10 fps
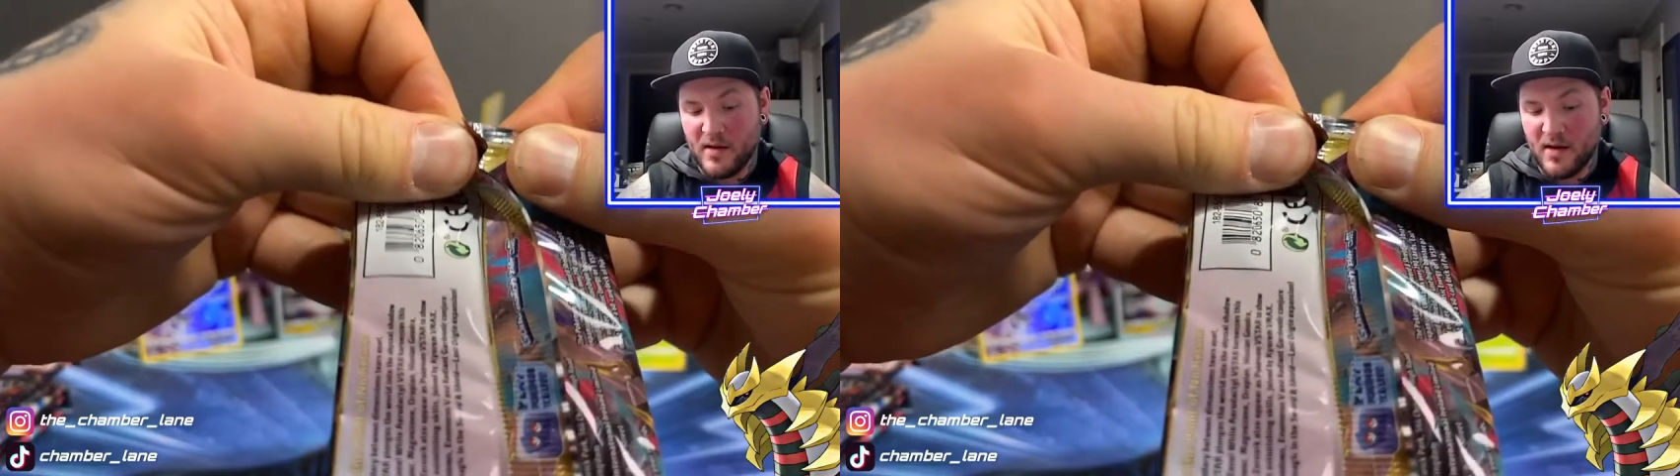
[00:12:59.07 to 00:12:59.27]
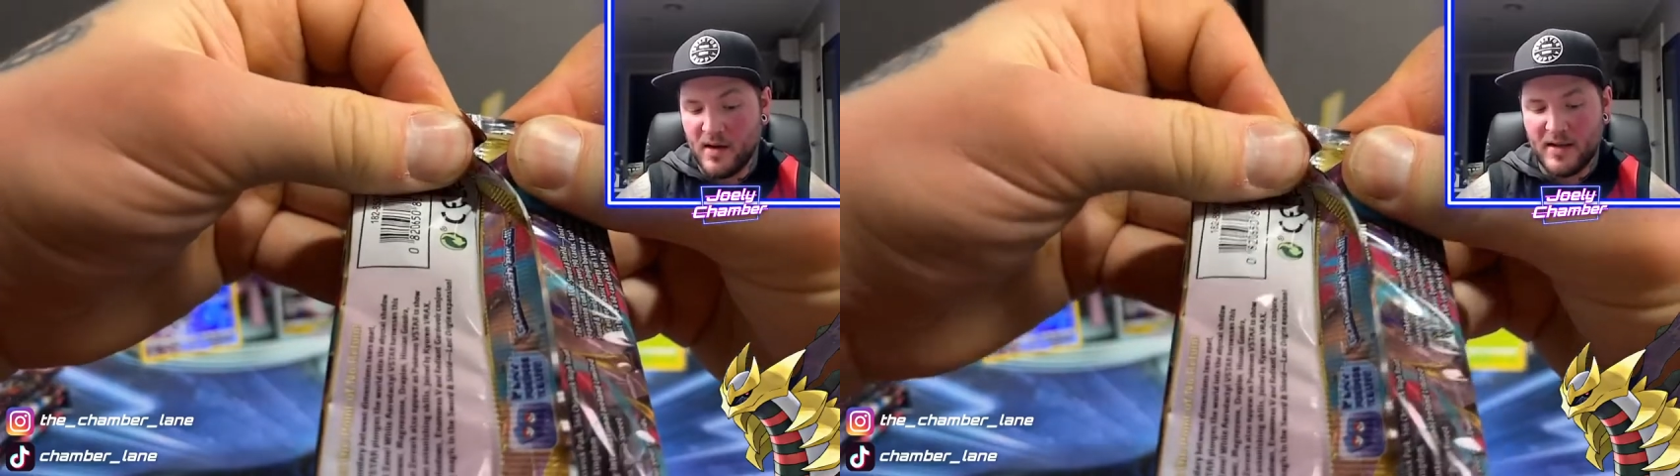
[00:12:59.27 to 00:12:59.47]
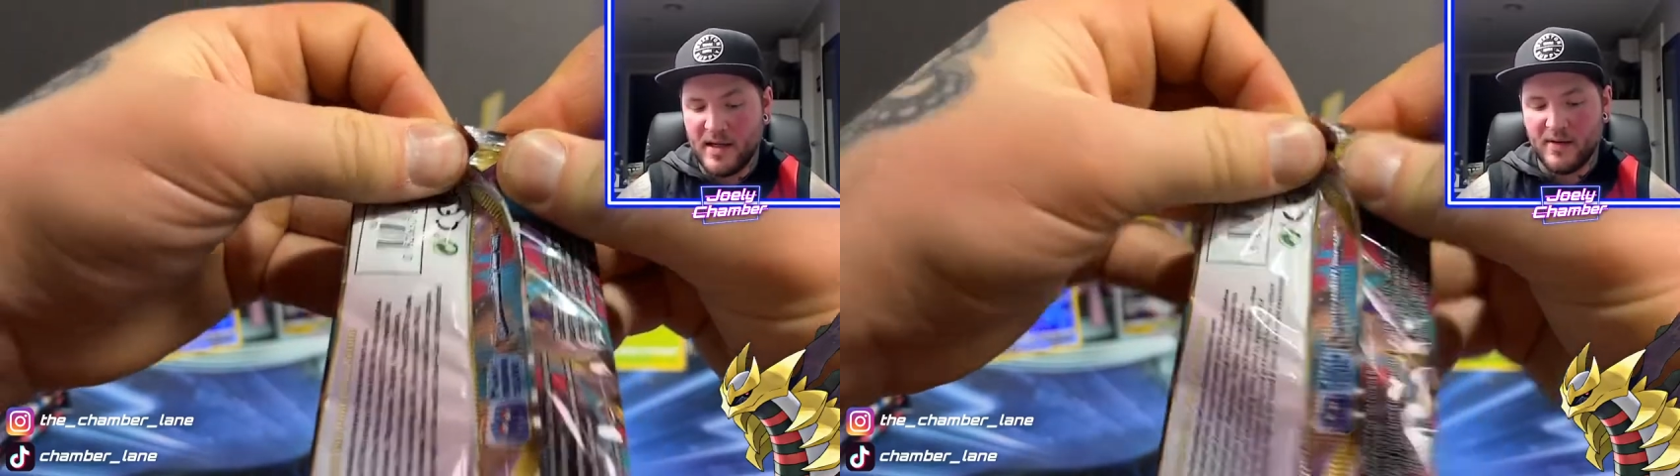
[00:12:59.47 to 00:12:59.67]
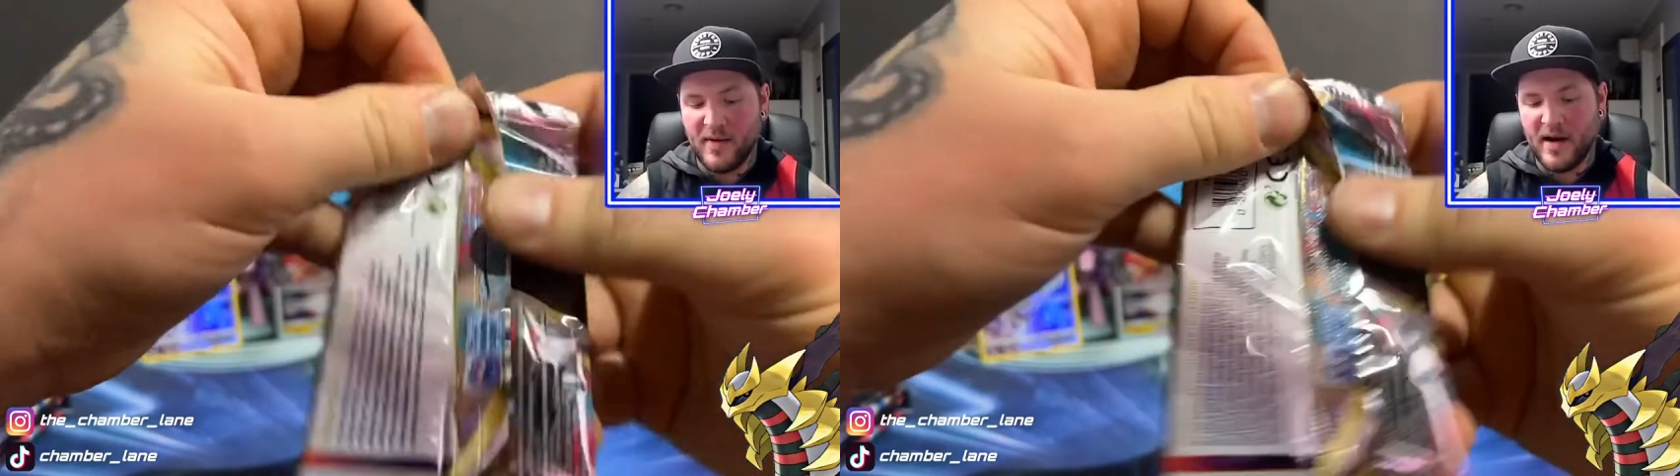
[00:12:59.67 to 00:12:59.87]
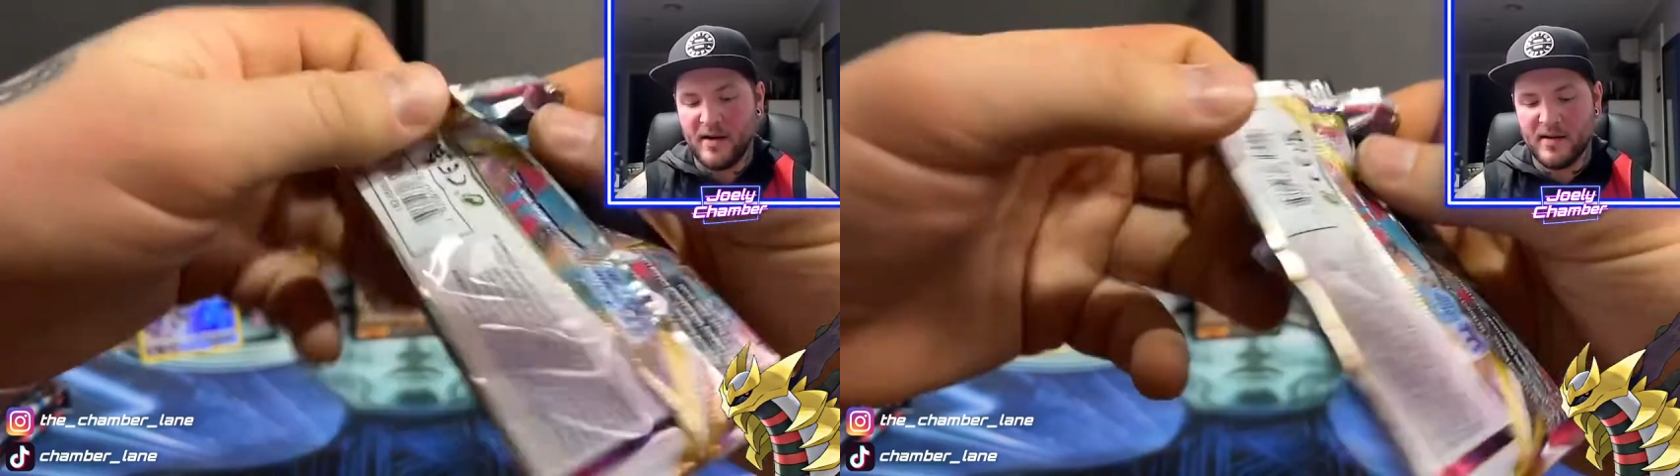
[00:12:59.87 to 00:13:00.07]
Oh, get
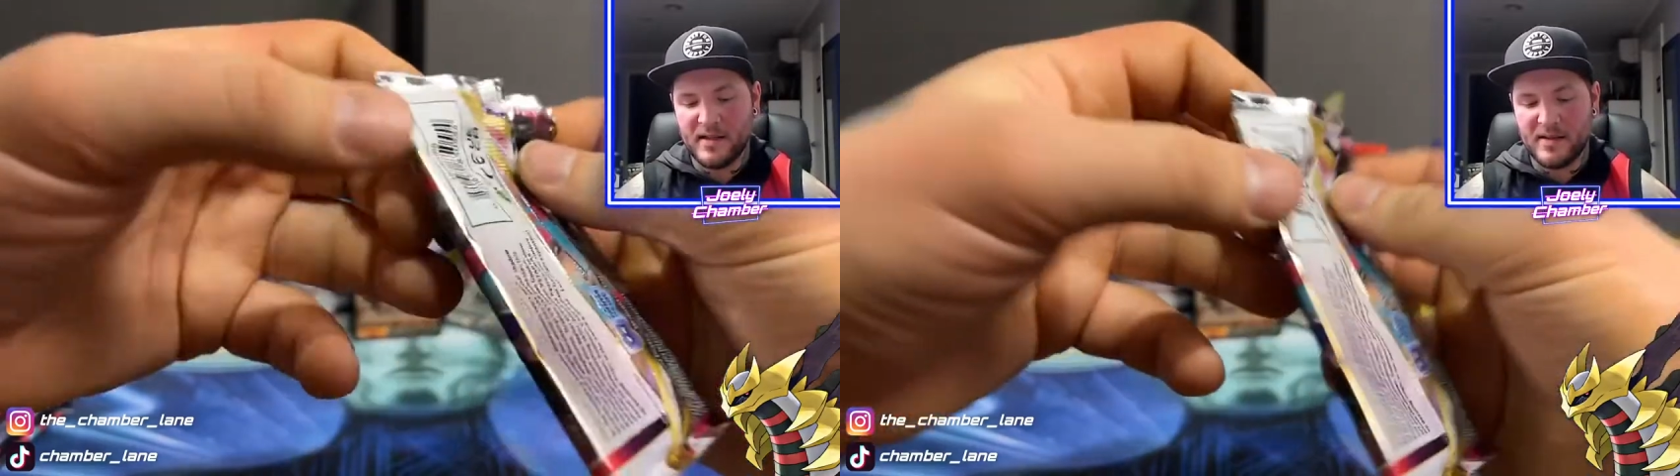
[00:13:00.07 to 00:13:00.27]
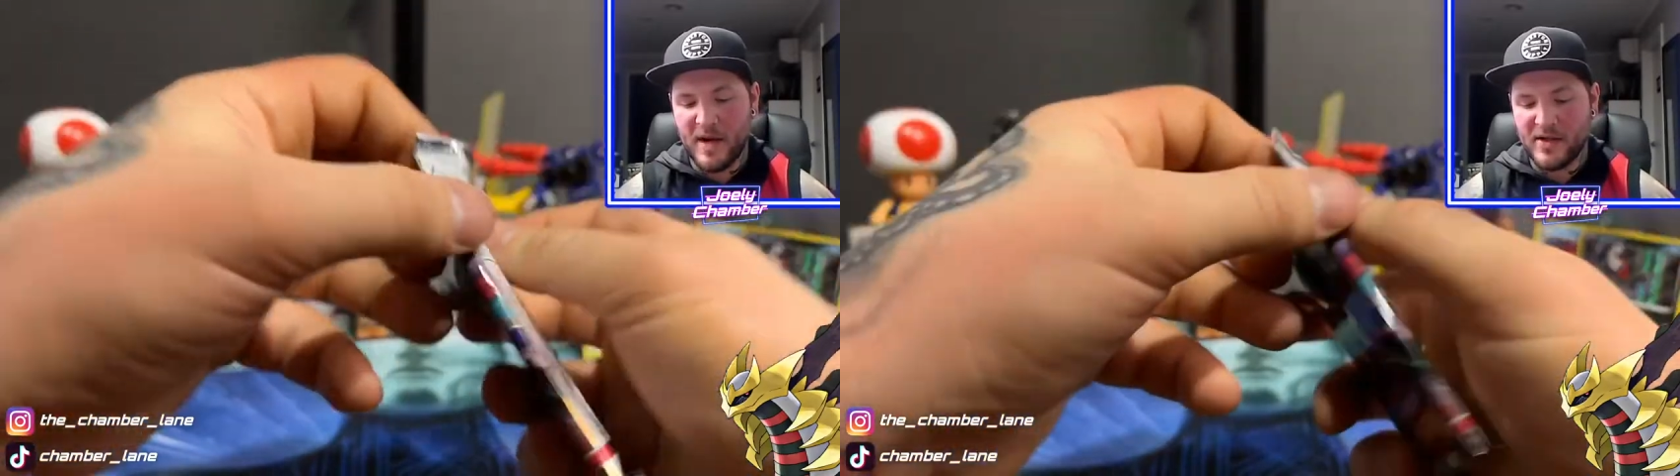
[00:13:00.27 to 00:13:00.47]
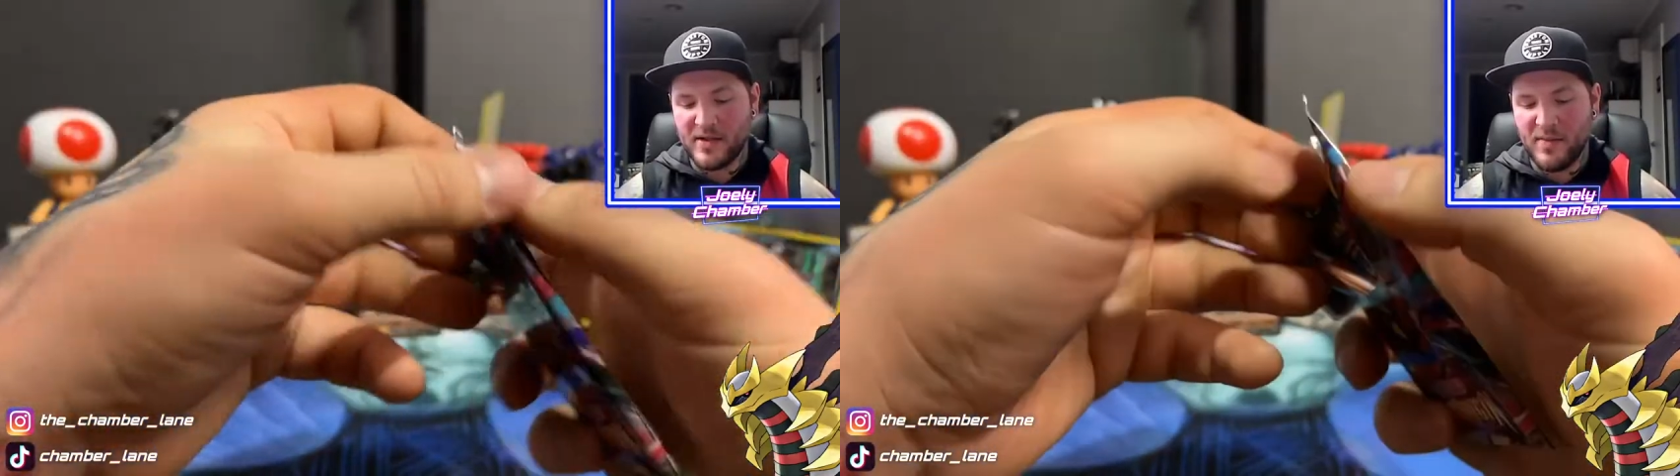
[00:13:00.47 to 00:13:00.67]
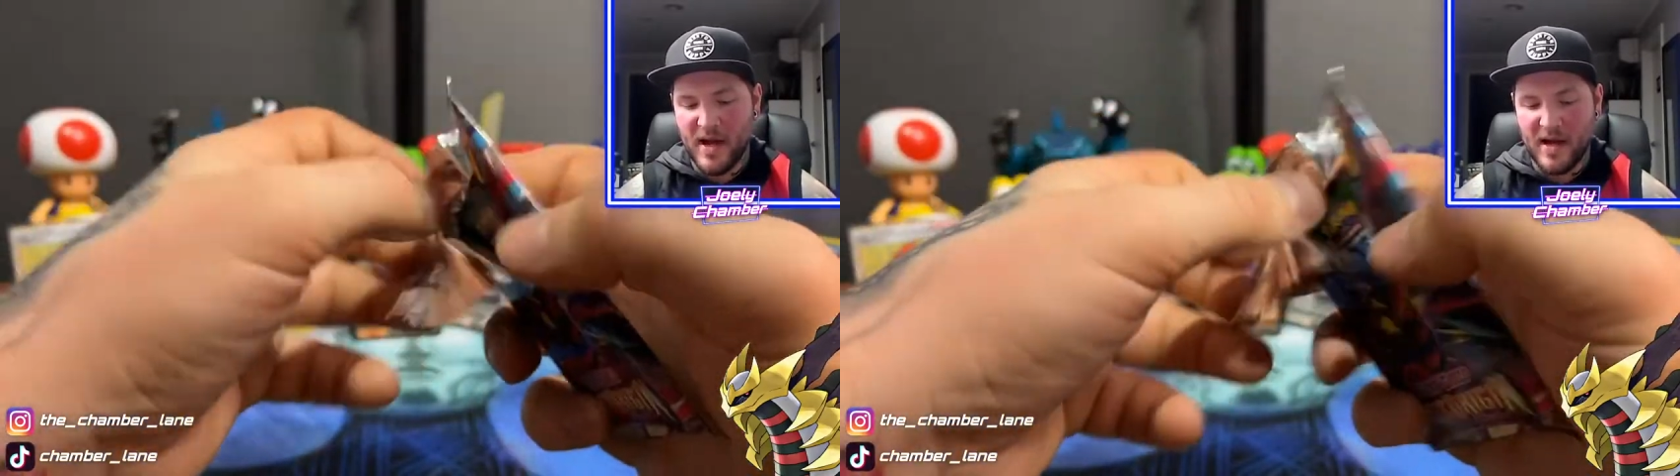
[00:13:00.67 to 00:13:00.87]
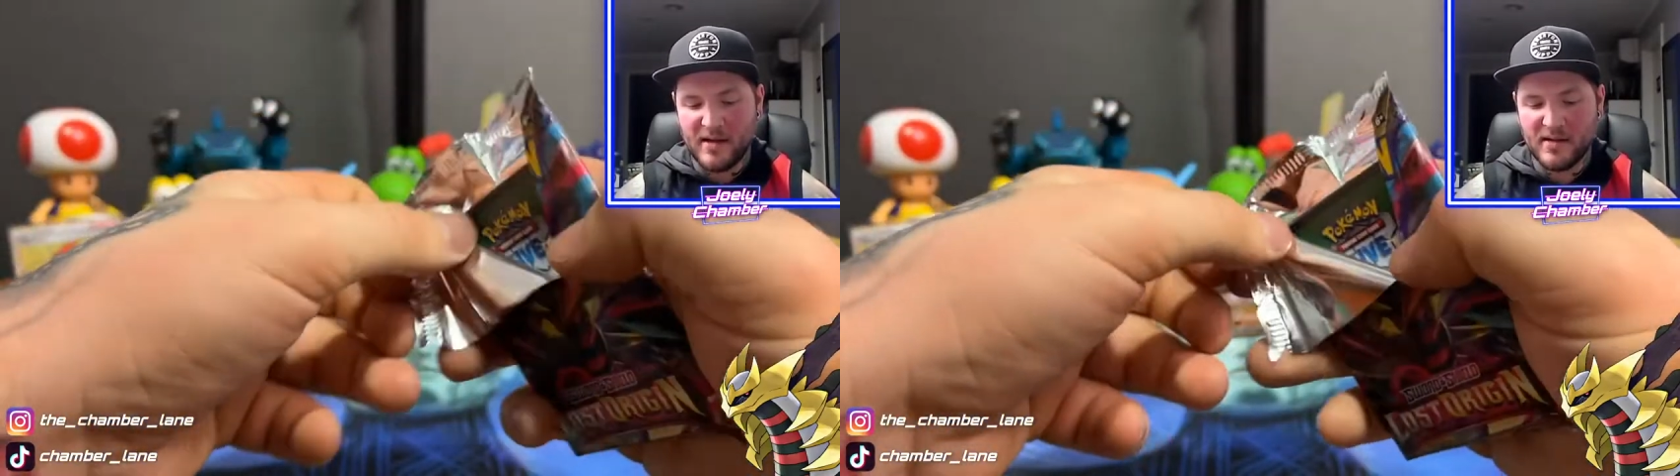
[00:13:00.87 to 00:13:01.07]
around it. Smash some
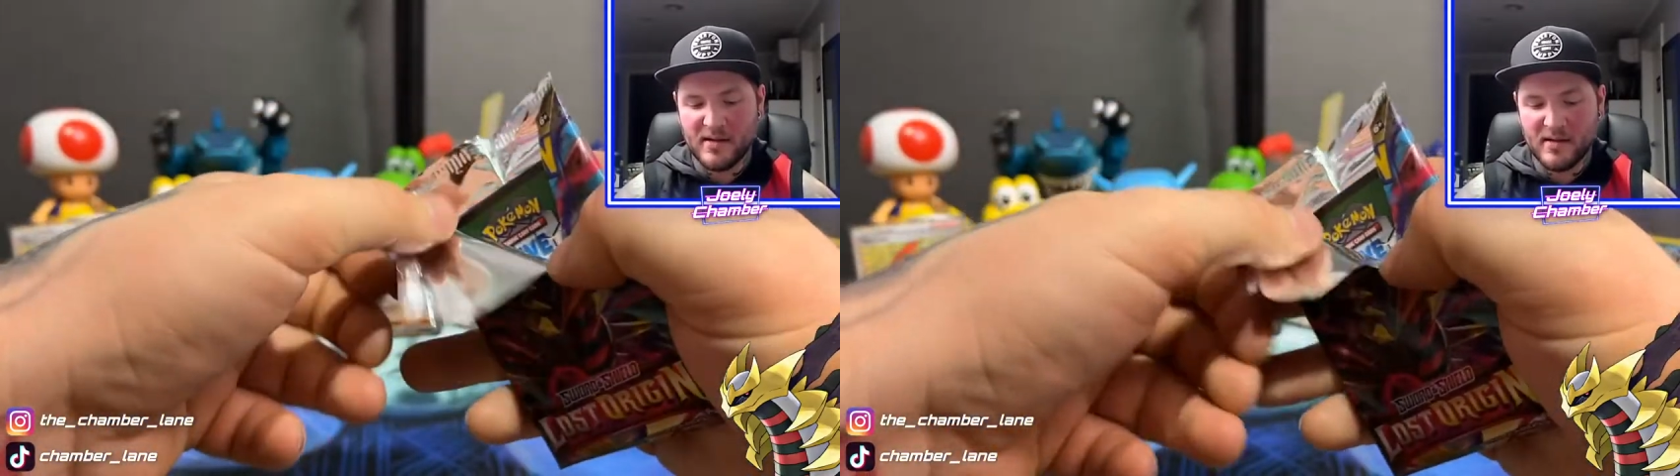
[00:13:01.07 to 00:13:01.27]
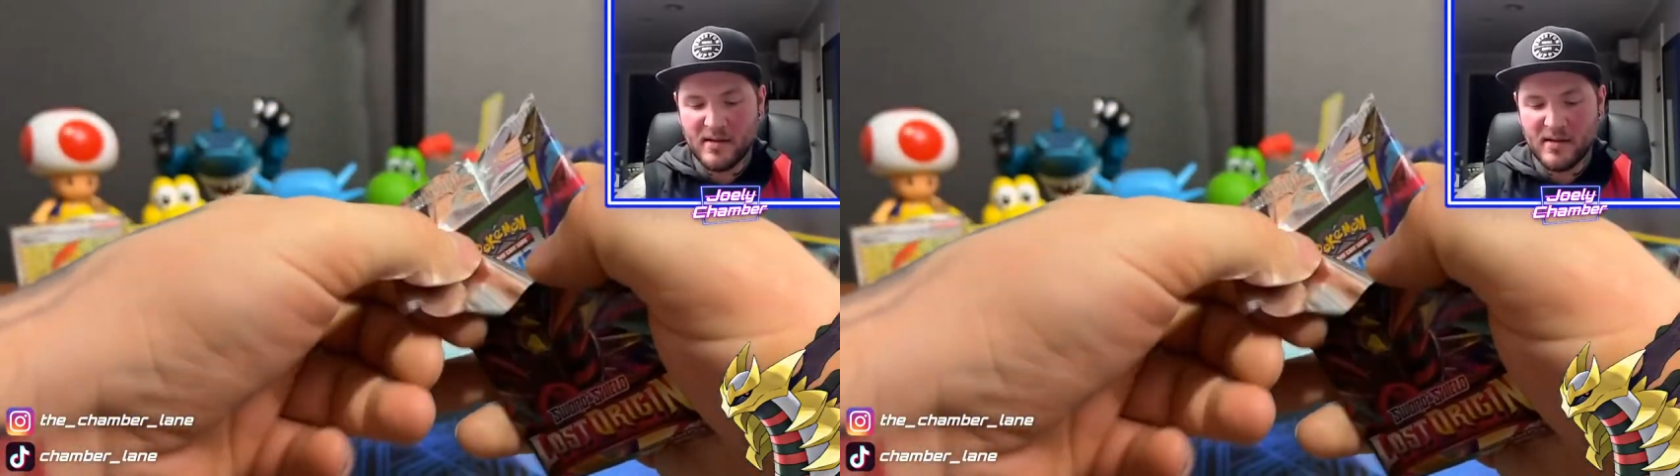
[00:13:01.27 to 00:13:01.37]
packs.